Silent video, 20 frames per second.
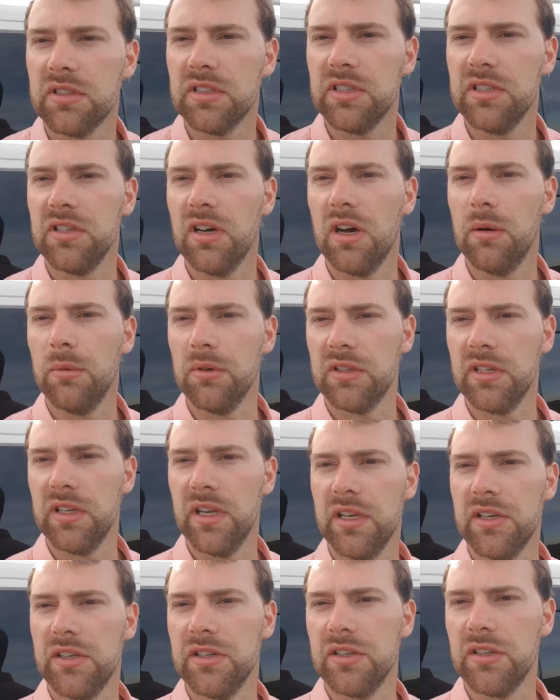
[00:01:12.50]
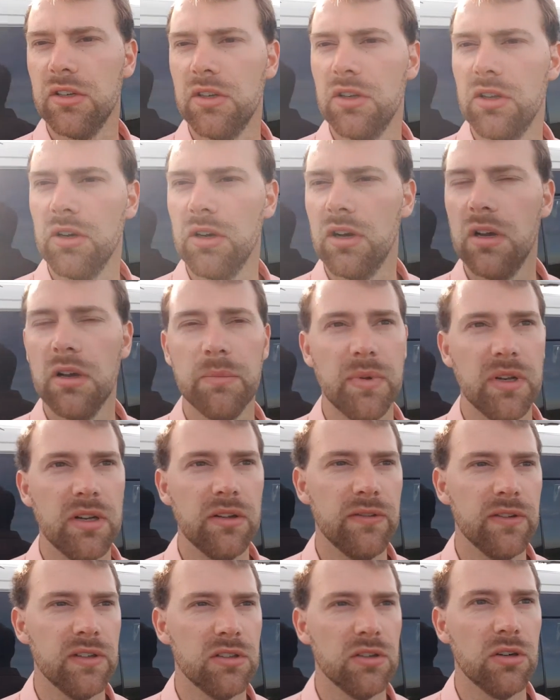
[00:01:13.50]
to Dartmoor today just to do a bit of
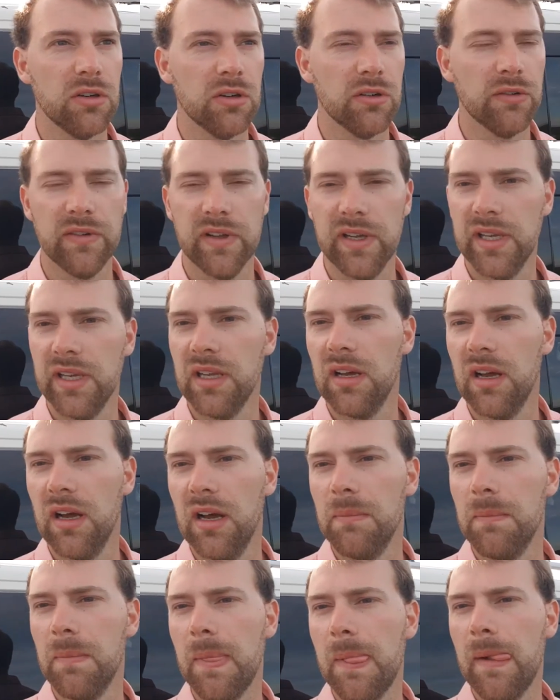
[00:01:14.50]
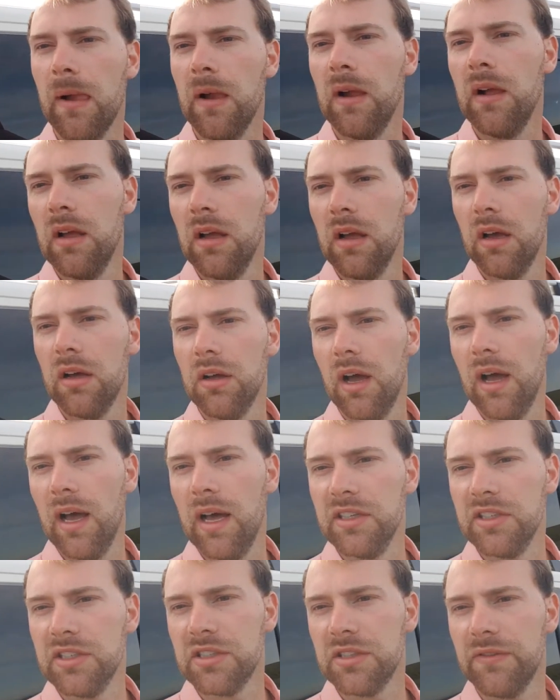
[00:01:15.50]
photography
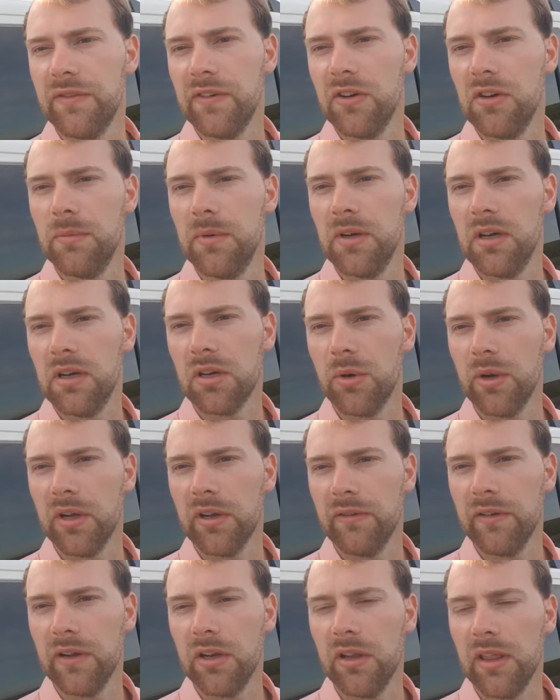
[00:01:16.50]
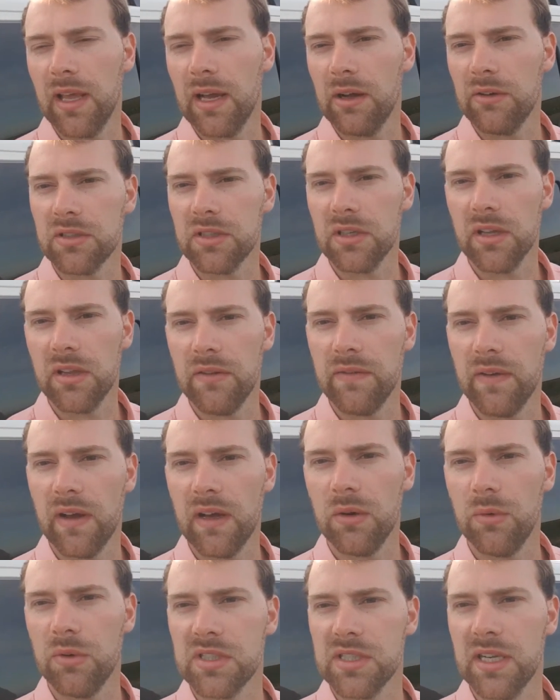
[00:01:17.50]
and just film a quick video of the outside of the van.
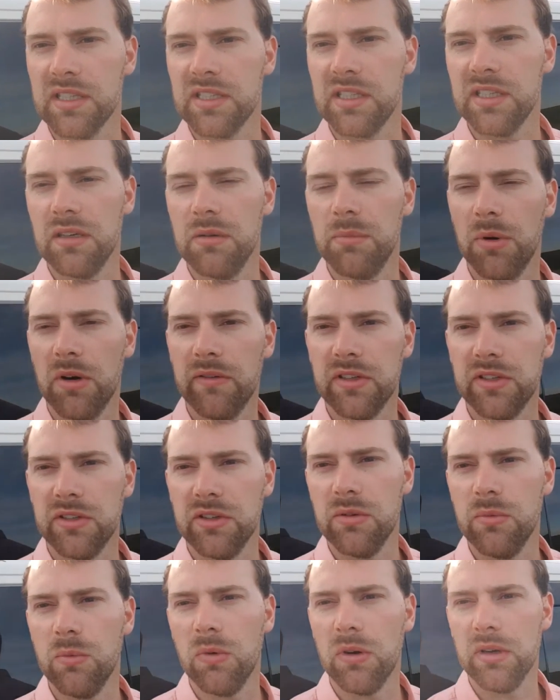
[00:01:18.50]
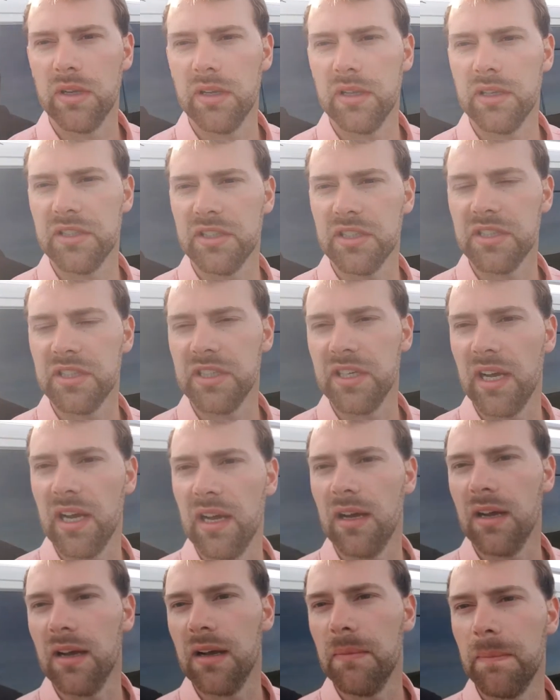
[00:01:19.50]
I wasn't actually going to bother doing one just yet.
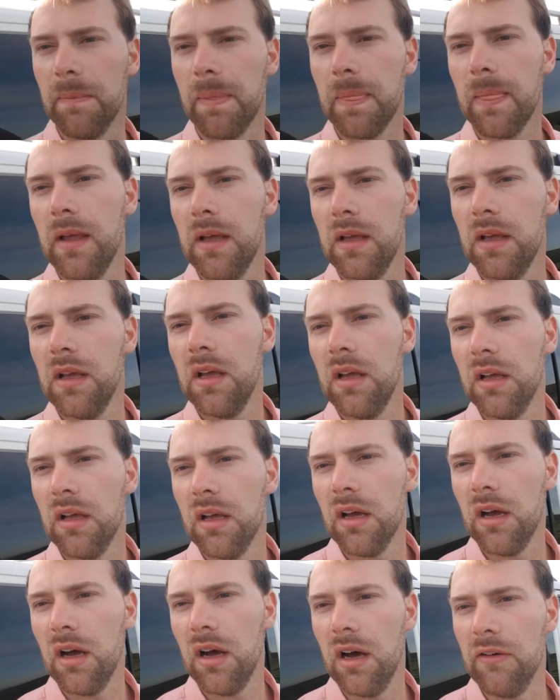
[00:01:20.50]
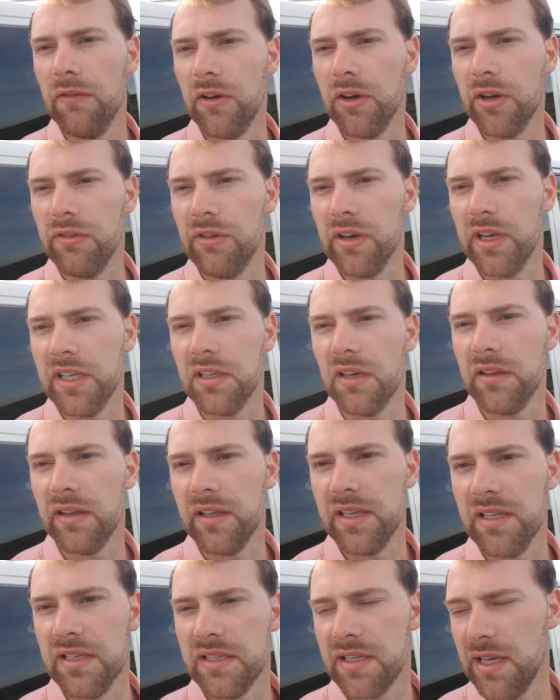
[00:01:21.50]
I've only really done the
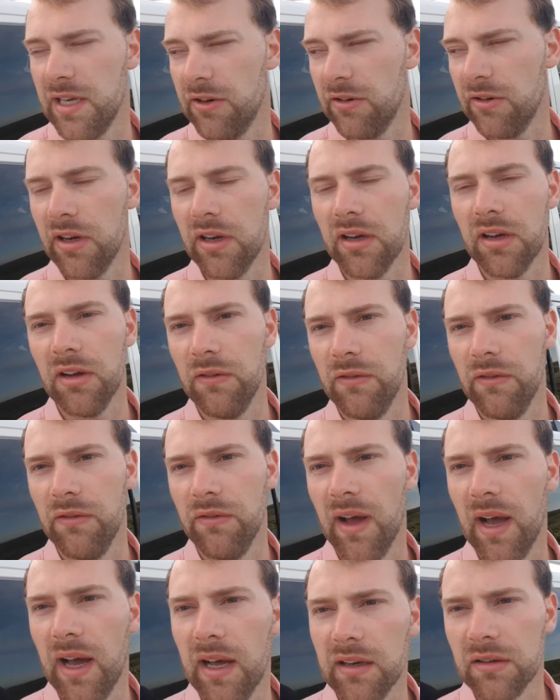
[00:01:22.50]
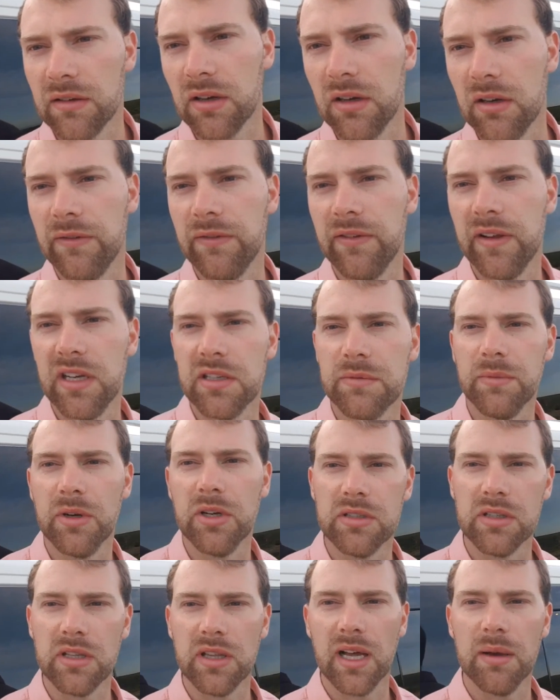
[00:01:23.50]
interior of the van, kind of finished
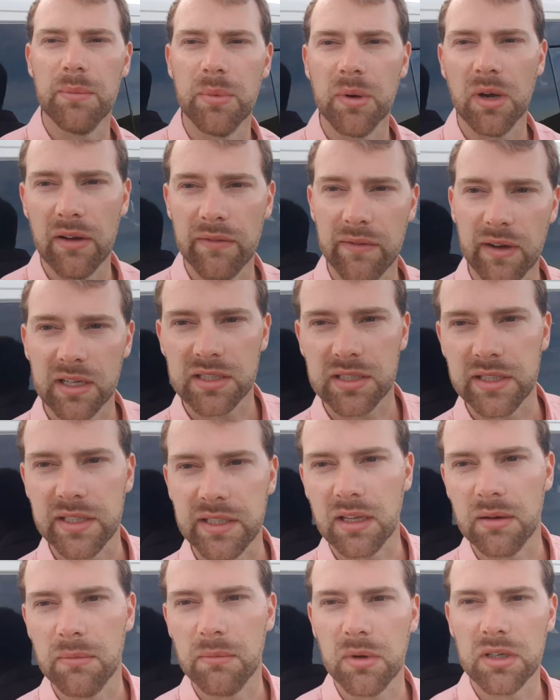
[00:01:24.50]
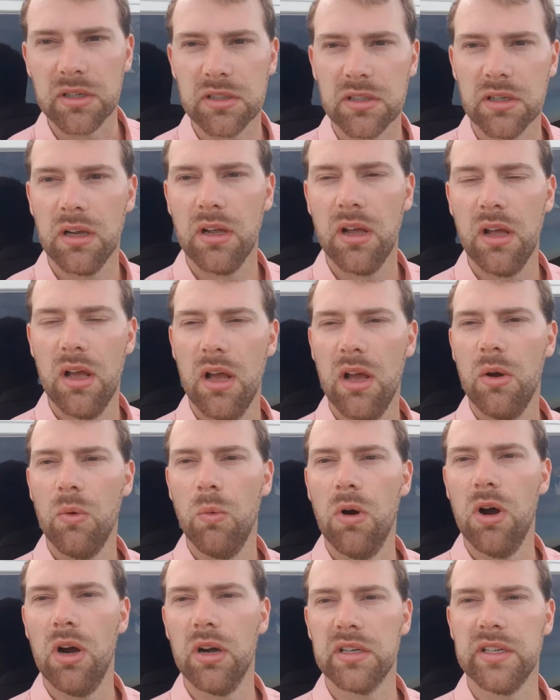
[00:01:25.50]
most of that, but I haven't actually done much
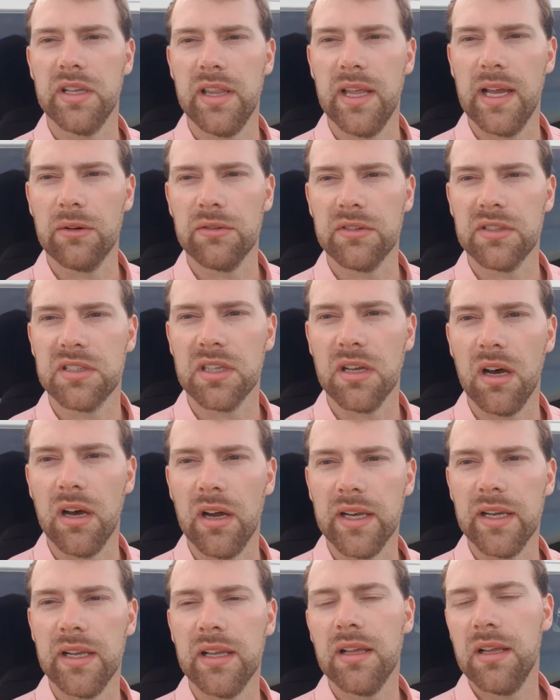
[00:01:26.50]
work to the outside.